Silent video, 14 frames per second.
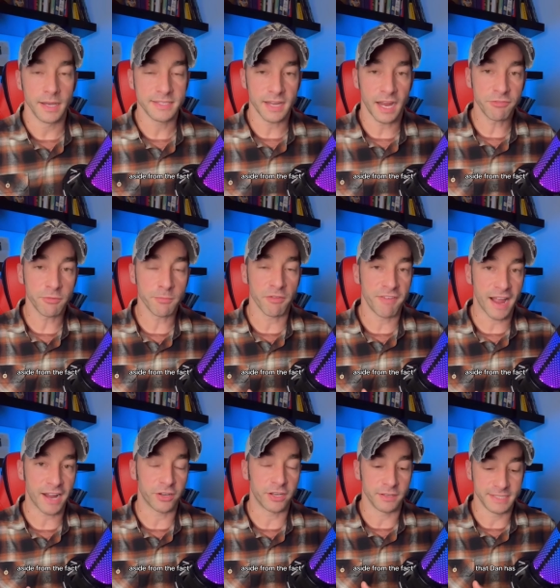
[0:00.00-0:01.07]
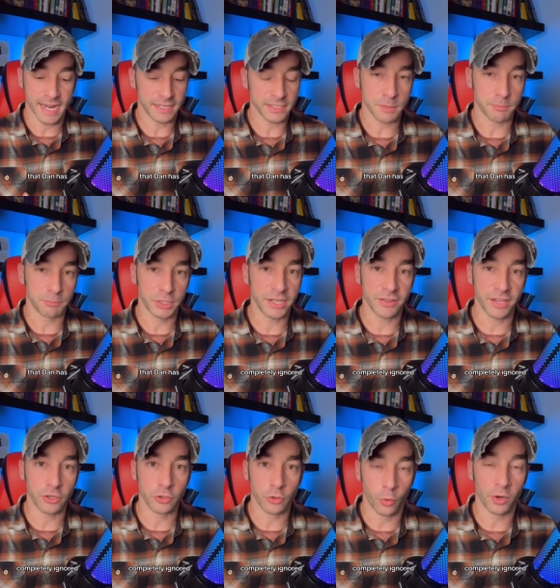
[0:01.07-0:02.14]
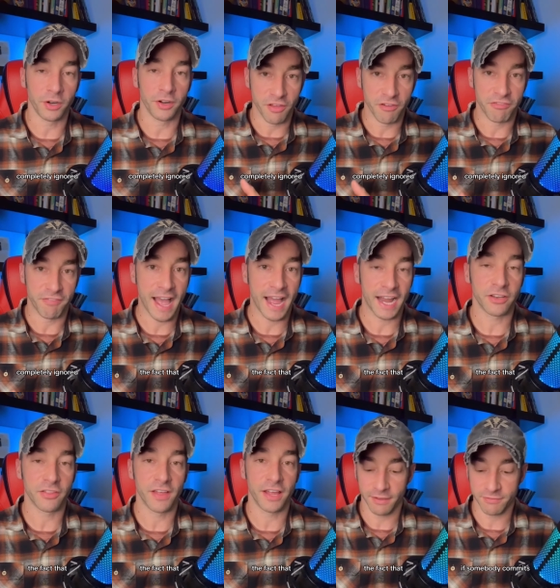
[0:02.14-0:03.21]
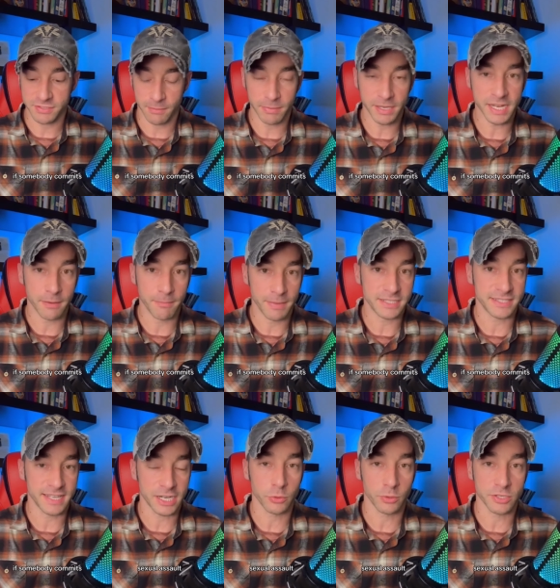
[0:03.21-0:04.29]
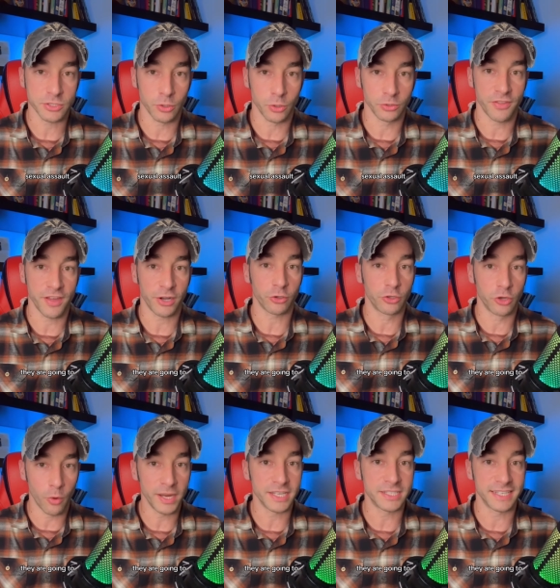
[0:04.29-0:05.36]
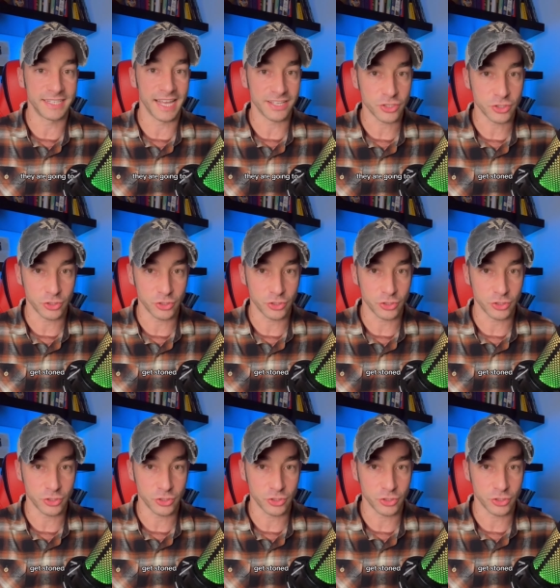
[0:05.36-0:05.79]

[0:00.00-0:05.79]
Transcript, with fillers: Aside from the fact that Dan has completely ignored the fact that if somebody commits sexual assault, they are going to get